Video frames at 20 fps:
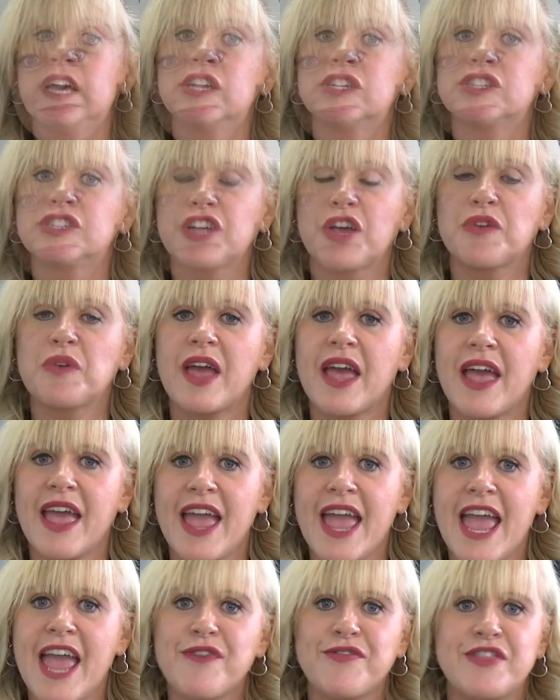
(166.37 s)
So
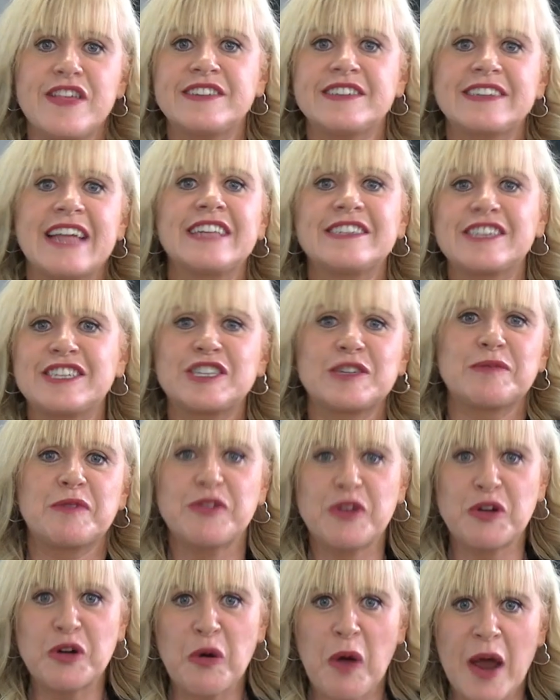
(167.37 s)
if this has answered some of
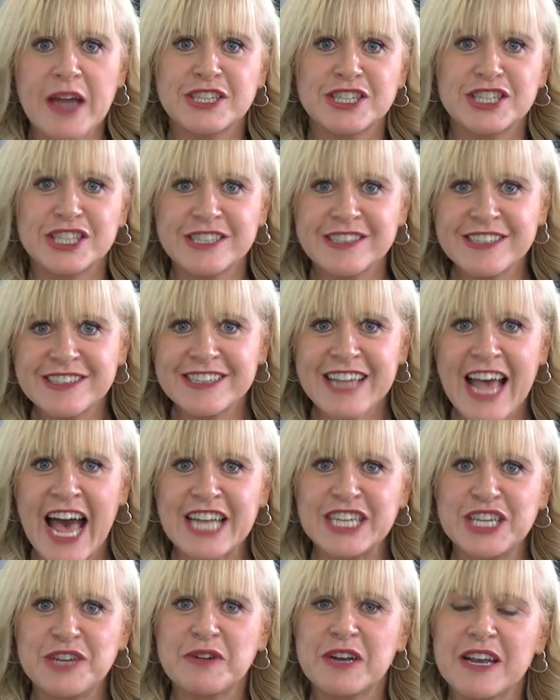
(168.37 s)
your questions
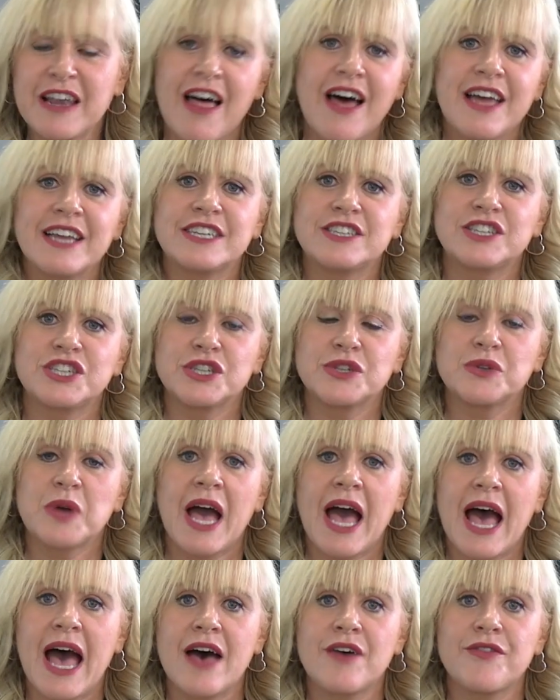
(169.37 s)
and you would like to
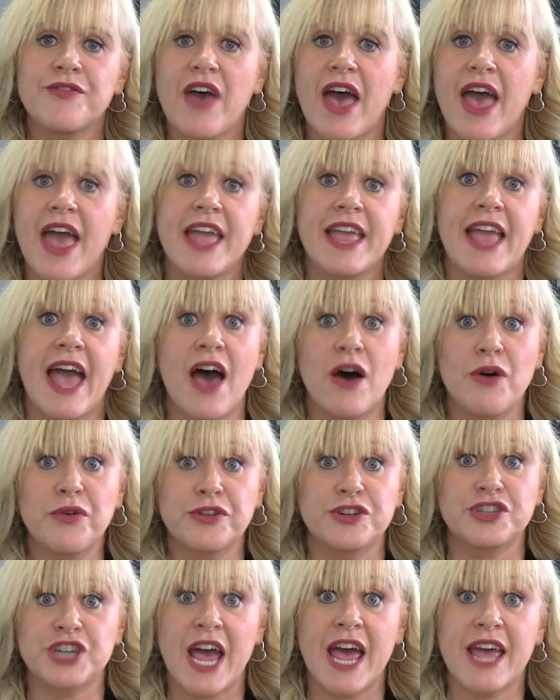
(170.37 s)
have a
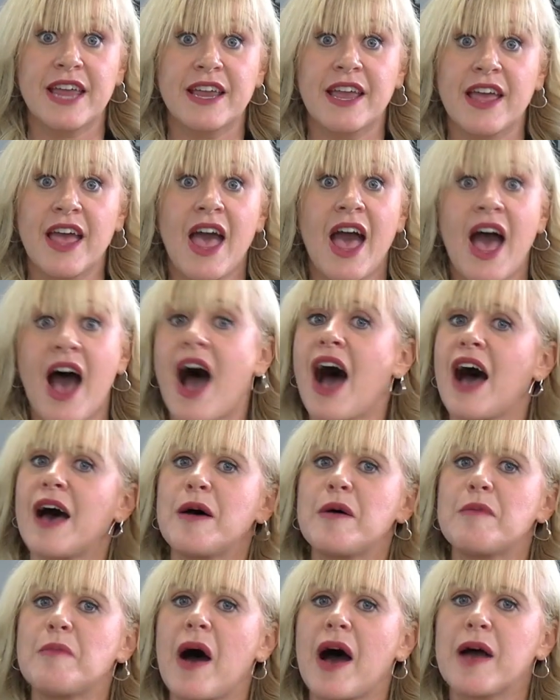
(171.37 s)
health check,
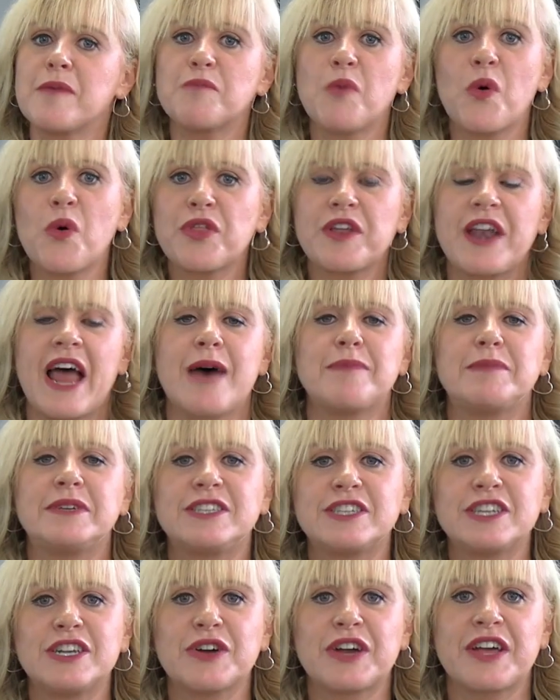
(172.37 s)
I'm more than happy
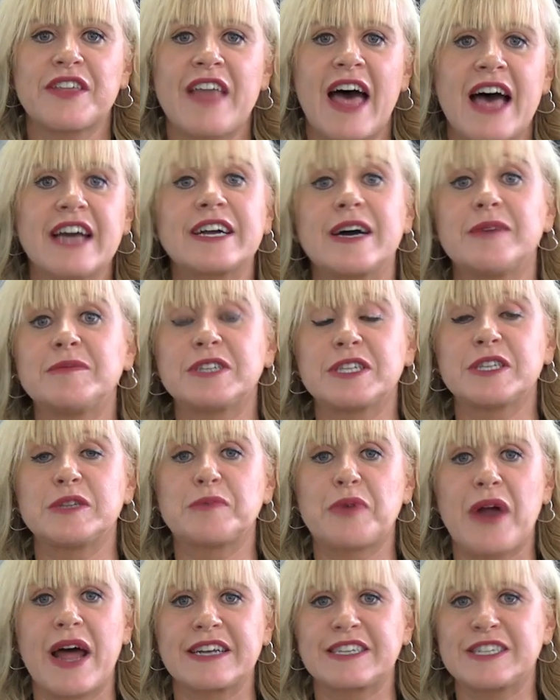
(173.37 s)
to look at that, come to the
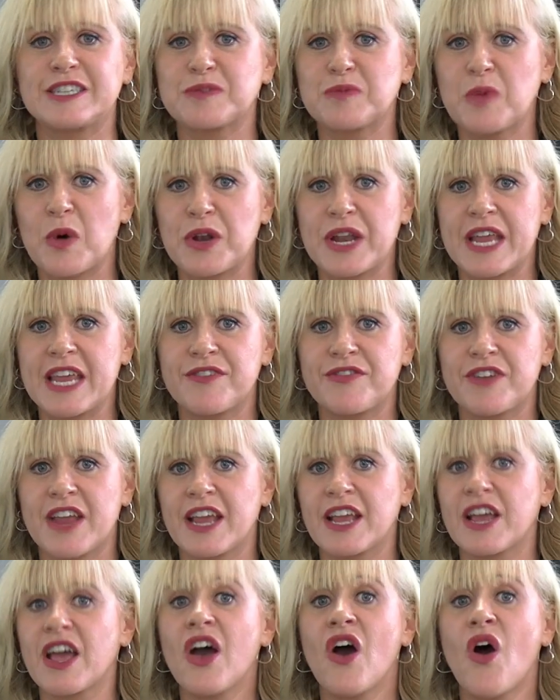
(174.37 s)
practice one
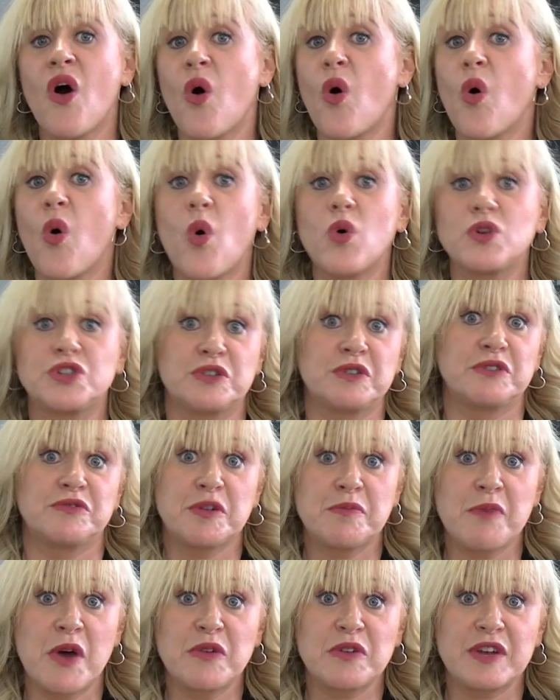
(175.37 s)
evening or do it
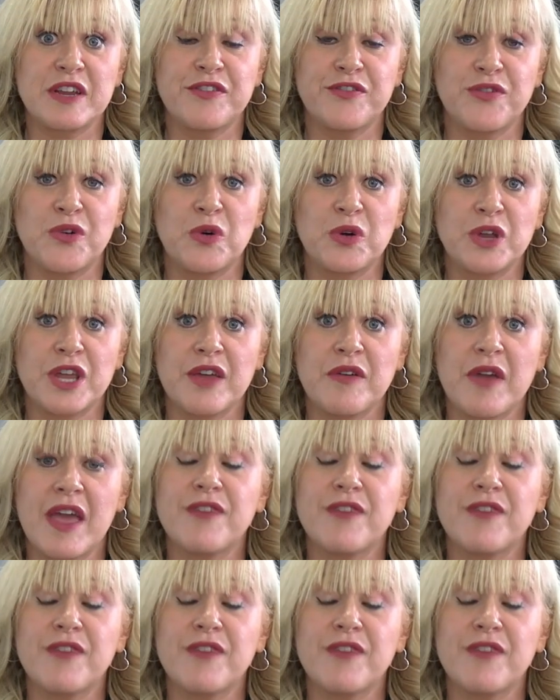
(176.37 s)
remotely for you.